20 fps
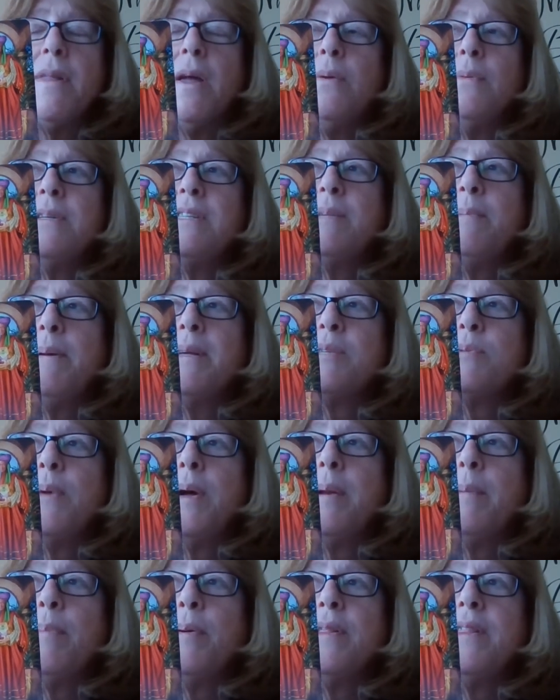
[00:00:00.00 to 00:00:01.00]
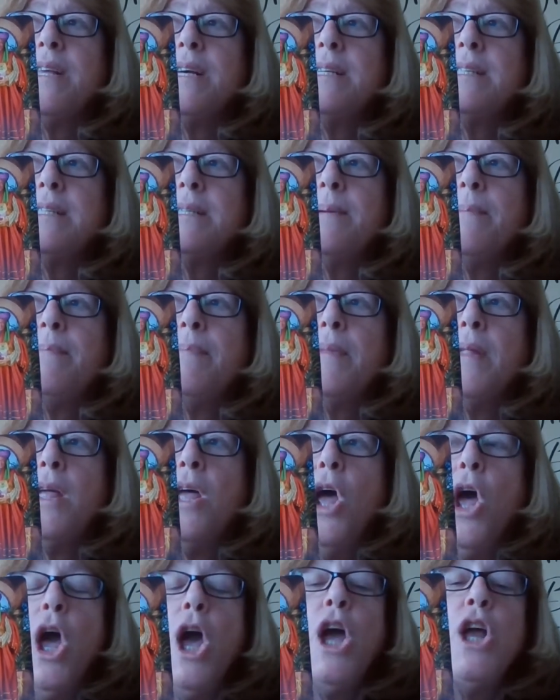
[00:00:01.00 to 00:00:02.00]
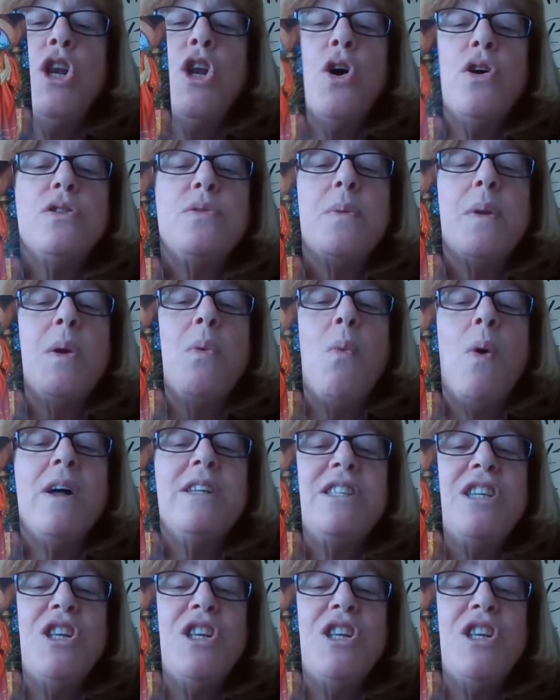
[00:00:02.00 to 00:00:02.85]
what's the best way to put this? He knows what he wants.